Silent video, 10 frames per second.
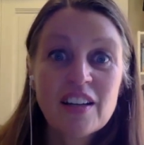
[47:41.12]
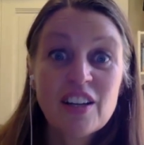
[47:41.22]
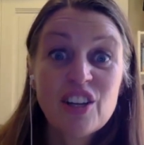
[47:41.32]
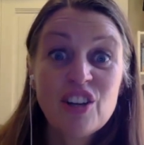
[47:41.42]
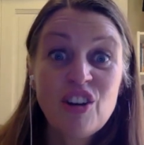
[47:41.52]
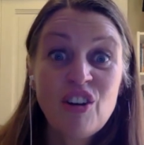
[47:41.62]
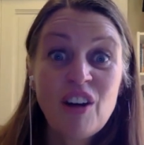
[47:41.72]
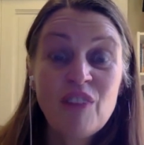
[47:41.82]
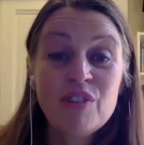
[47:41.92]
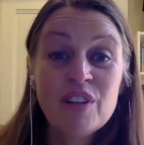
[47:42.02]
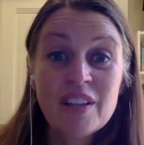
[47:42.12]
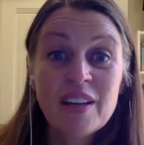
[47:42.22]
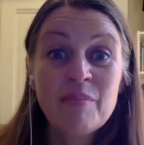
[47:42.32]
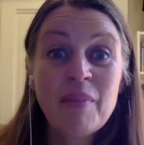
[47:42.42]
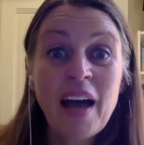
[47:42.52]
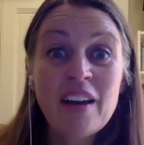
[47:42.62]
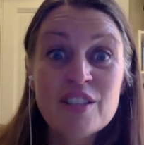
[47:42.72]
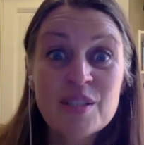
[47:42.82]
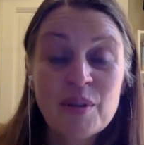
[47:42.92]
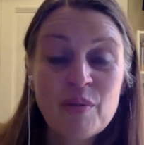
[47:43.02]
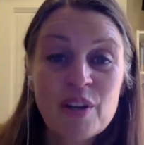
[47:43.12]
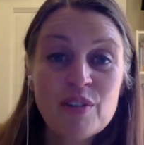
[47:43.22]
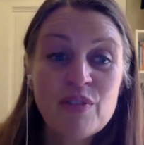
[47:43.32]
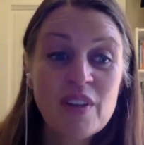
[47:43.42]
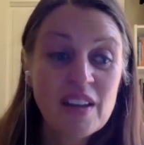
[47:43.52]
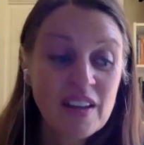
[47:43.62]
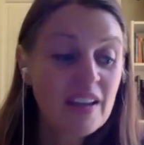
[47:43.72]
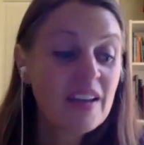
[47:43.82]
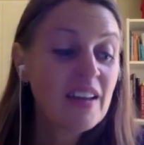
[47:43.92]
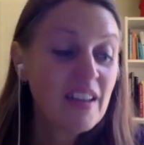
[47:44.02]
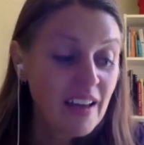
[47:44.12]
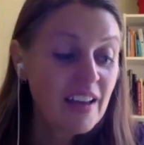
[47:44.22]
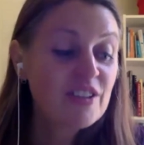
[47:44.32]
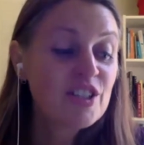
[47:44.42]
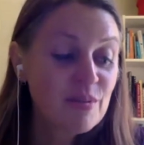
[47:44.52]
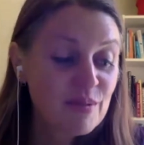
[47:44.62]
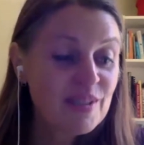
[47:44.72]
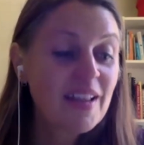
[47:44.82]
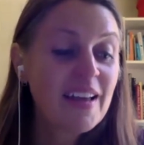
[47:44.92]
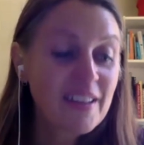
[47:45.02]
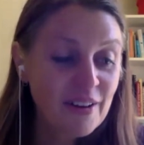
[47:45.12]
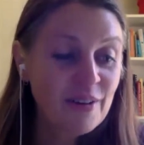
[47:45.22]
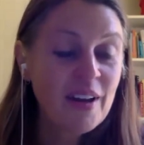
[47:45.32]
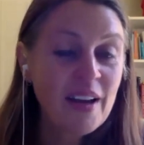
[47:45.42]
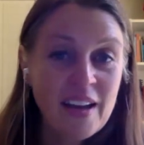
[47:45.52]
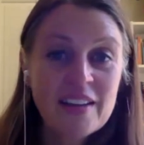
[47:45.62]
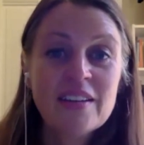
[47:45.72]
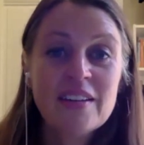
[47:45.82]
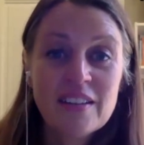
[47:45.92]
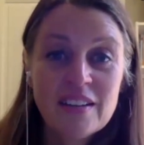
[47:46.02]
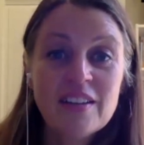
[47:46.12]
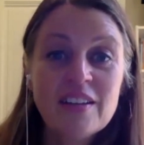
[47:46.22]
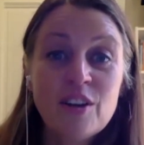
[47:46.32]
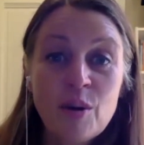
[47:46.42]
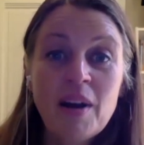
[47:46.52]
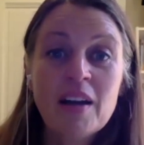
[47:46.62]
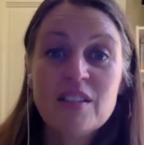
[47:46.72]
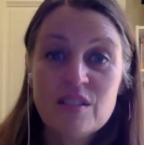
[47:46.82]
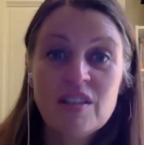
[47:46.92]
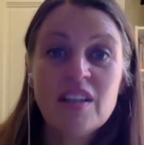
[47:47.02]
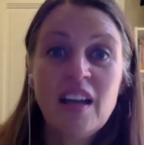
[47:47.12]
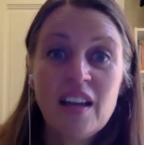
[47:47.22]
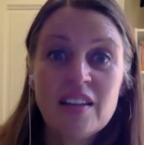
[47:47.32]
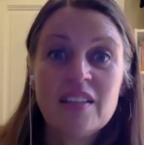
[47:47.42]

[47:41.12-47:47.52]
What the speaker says: It matters to me what you think." And she was like, "Okay, go back and do it again."